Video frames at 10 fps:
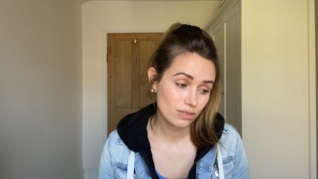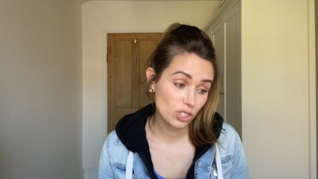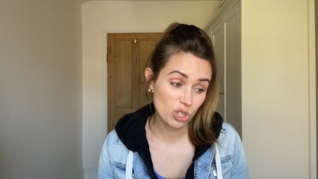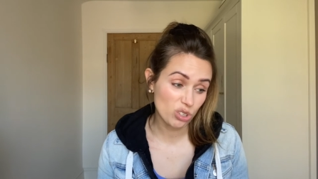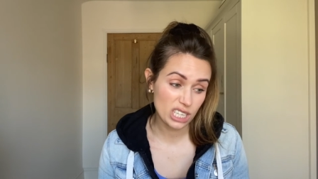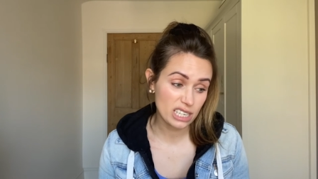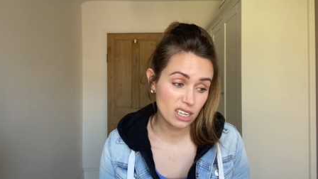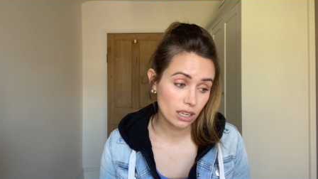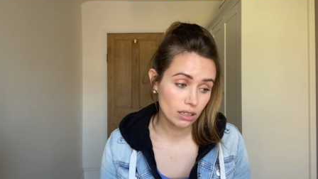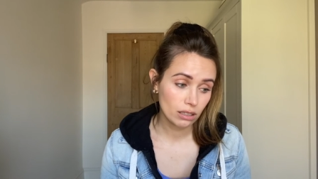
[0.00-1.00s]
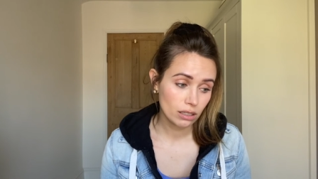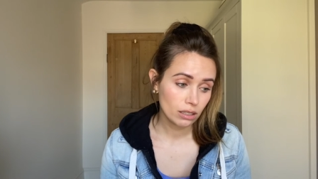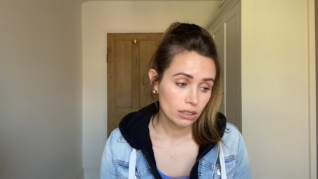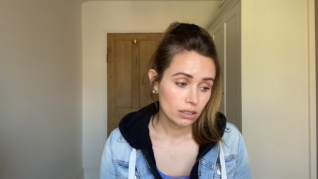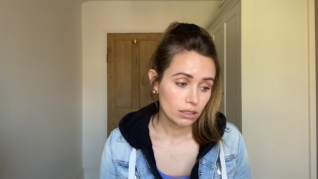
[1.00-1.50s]
She just said it.
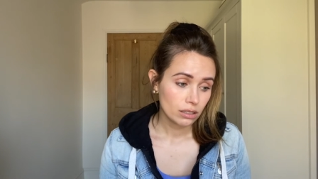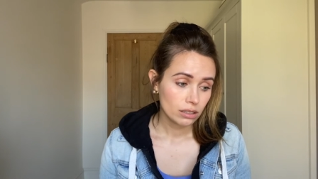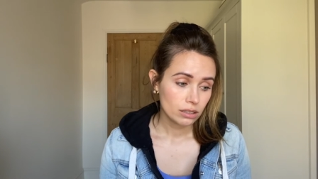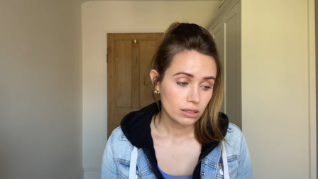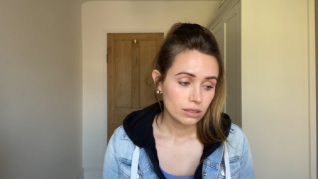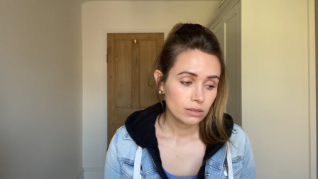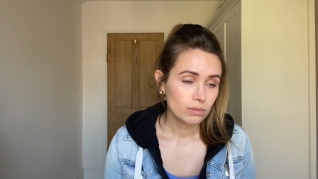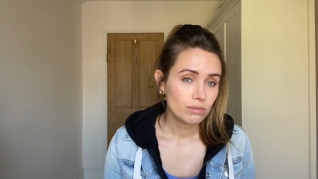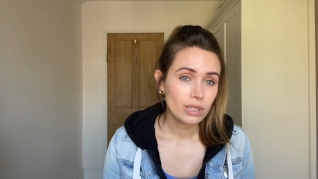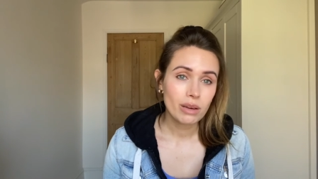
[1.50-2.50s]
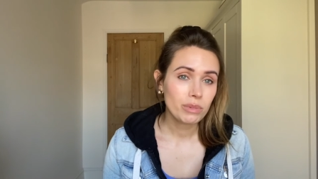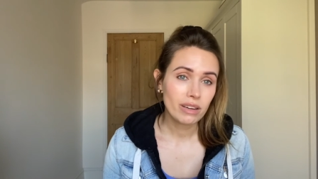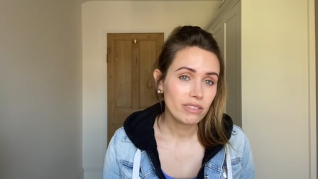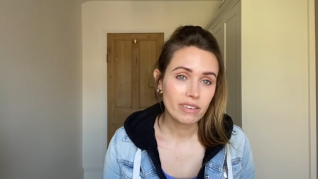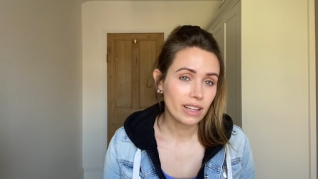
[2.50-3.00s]
But then we
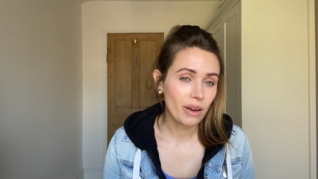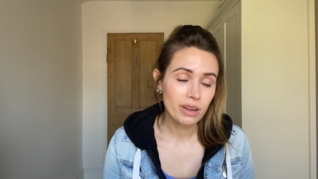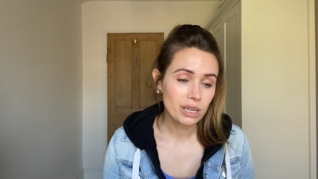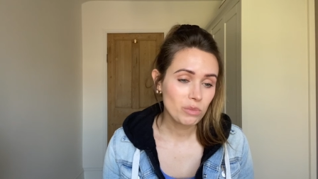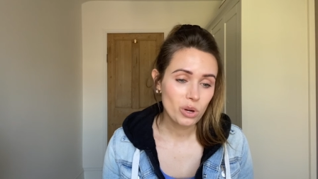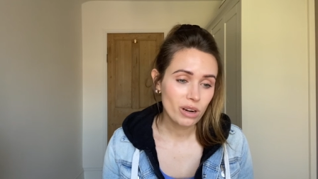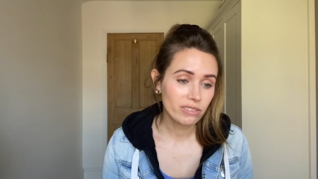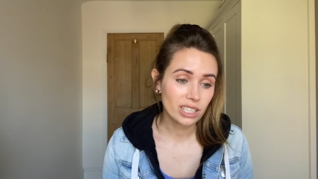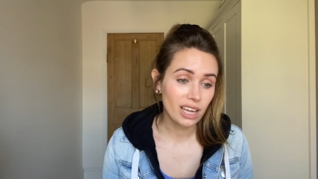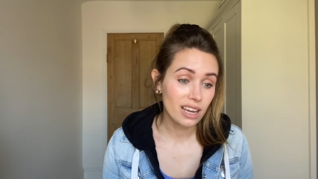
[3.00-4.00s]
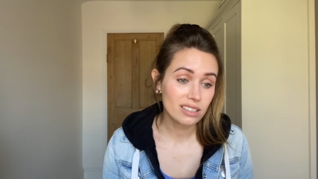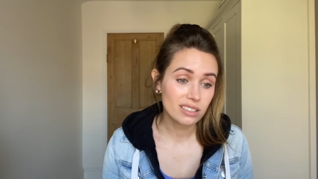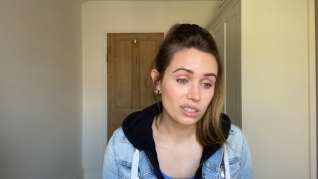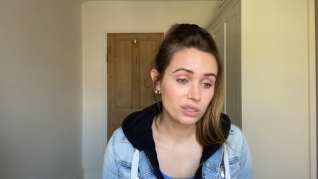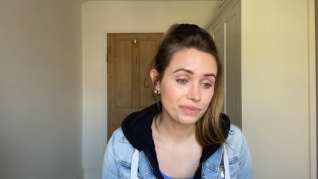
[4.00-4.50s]
never fell out anymore after that,
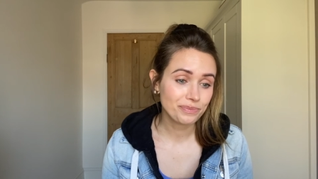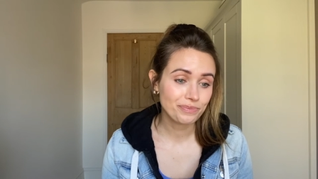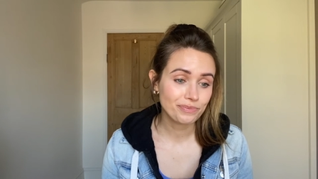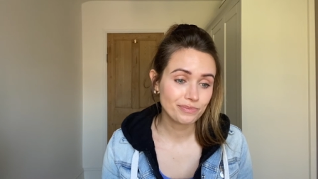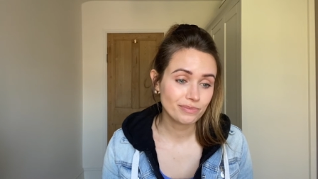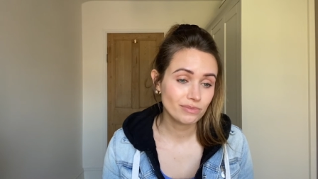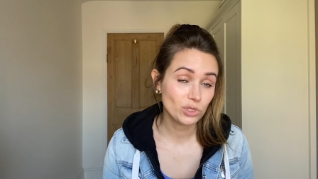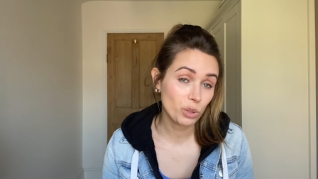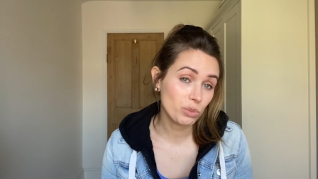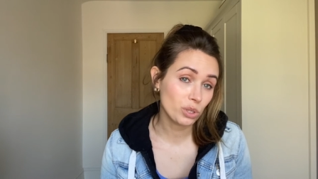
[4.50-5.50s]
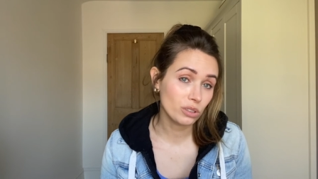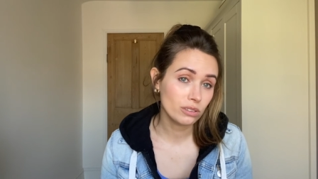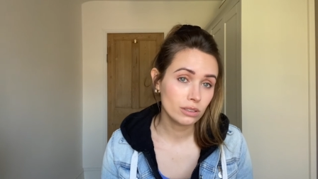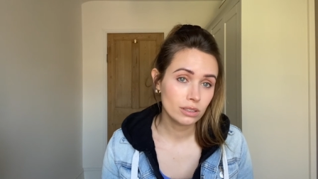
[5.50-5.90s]
so job done.